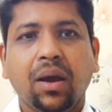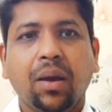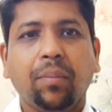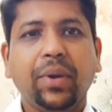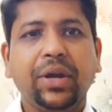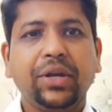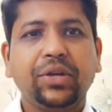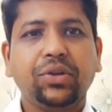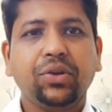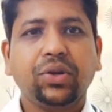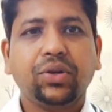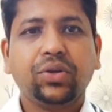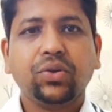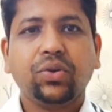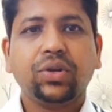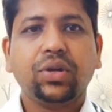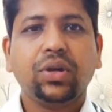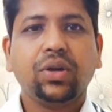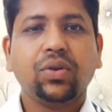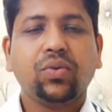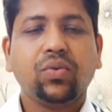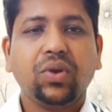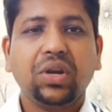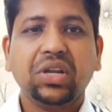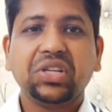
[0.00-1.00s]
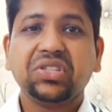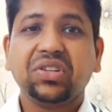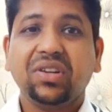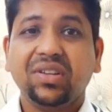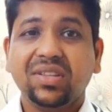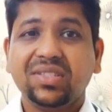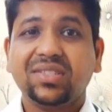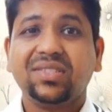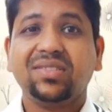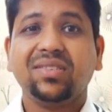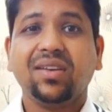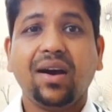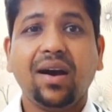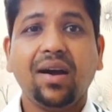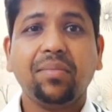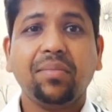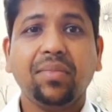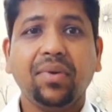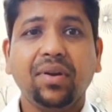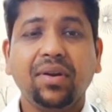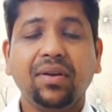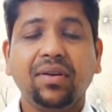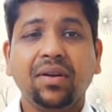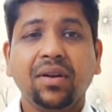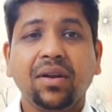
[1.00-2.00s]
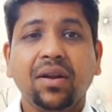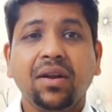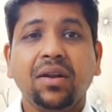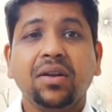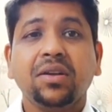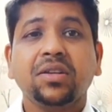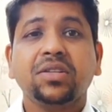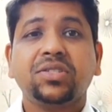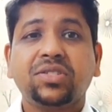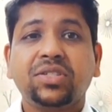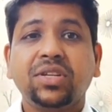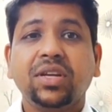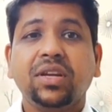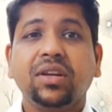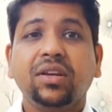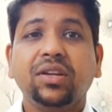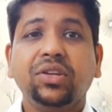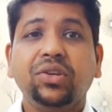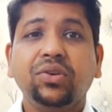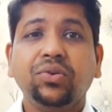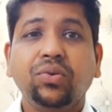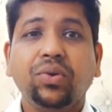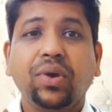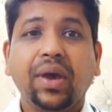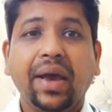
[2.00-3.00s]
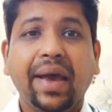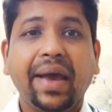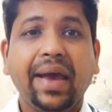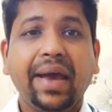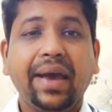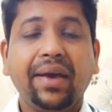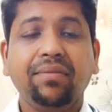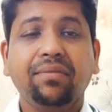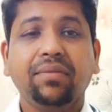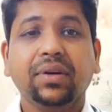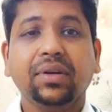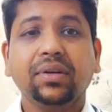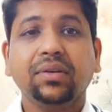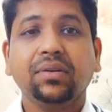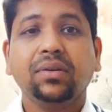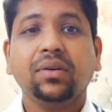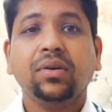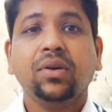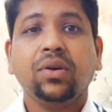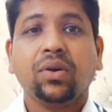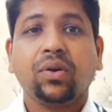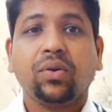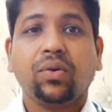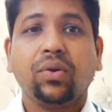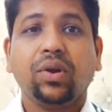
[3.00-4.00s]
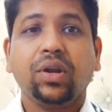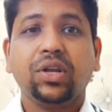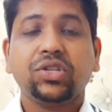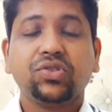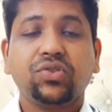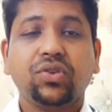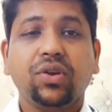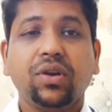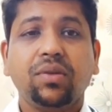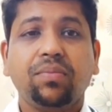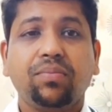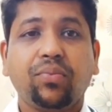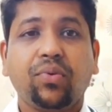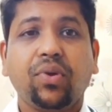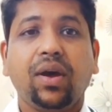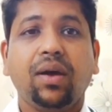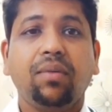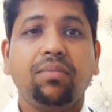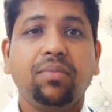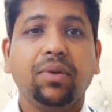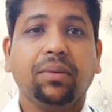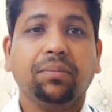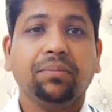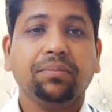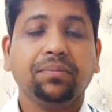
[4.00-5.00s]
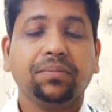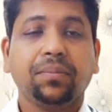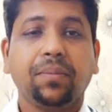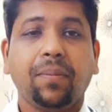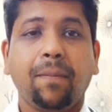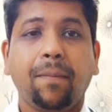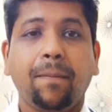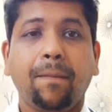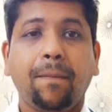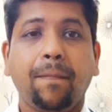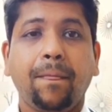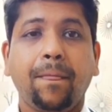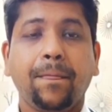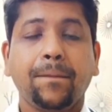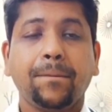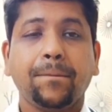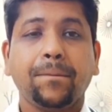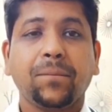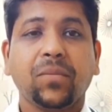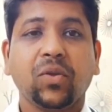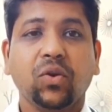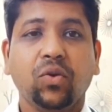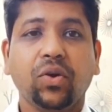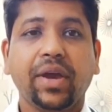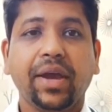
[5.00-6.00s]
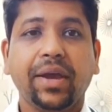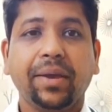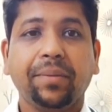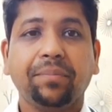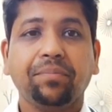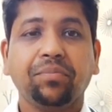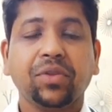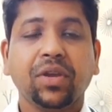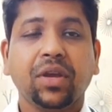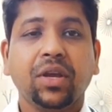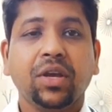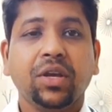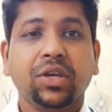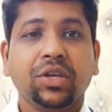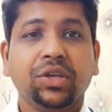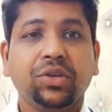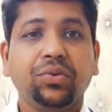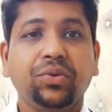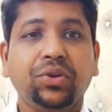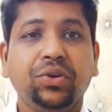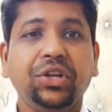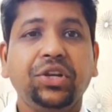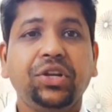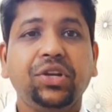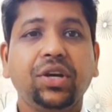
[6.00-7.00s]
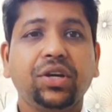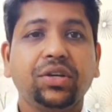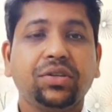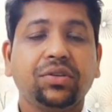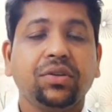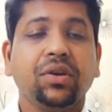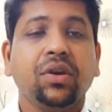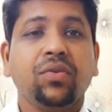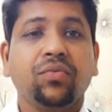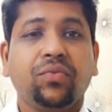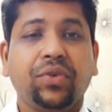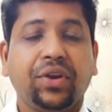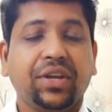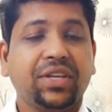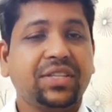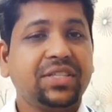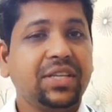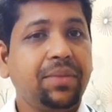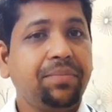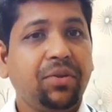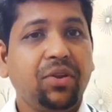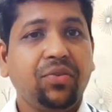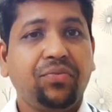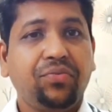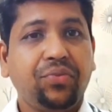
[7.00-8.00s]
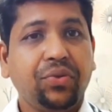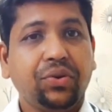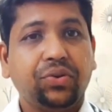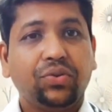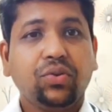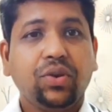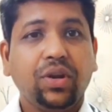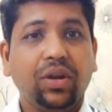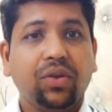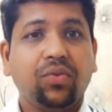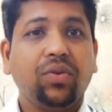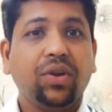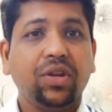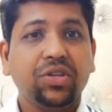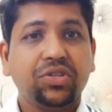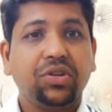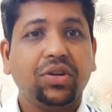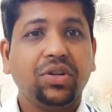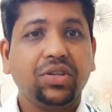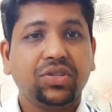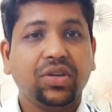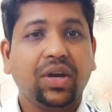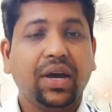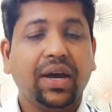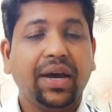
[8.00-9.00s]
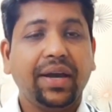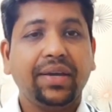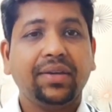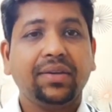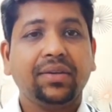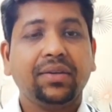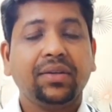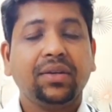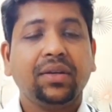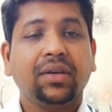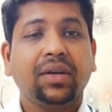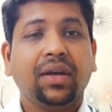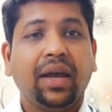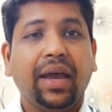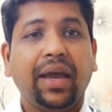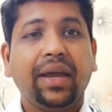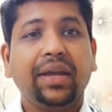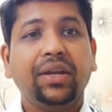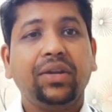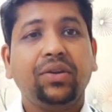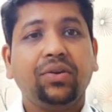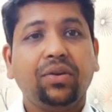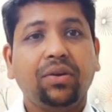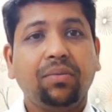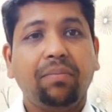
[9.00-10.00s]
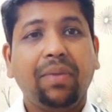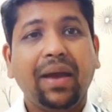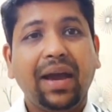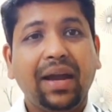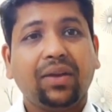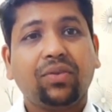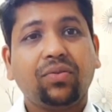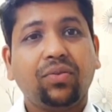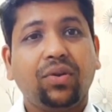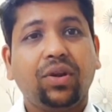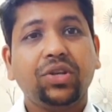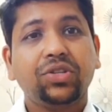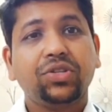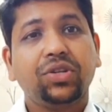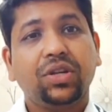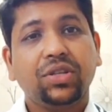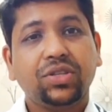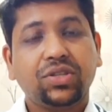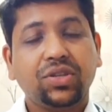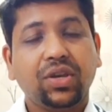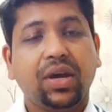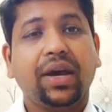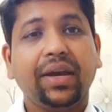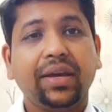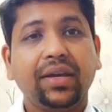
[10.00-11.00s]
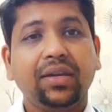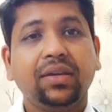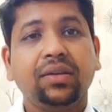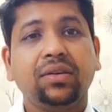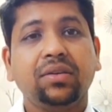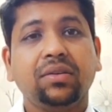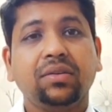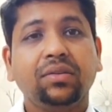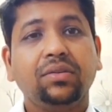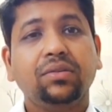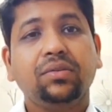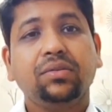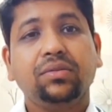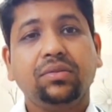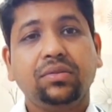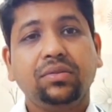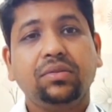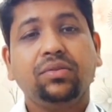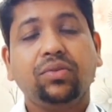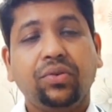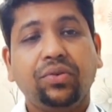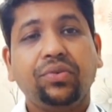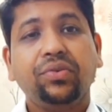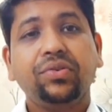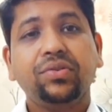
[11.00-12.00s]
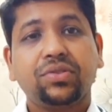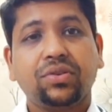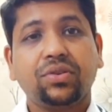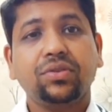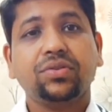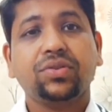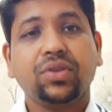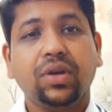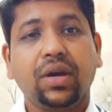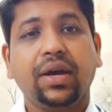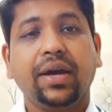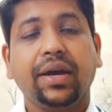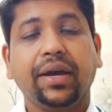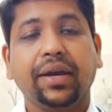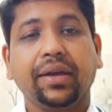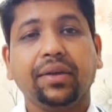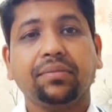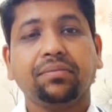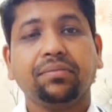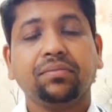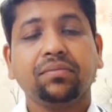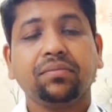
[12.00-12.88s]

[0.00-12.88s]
but your total cholesterol is normal, still you have a cholesterol problem. Okay, you need not, for example, if your total cholesterol is high and your bad cholesterol is high, your risk is high.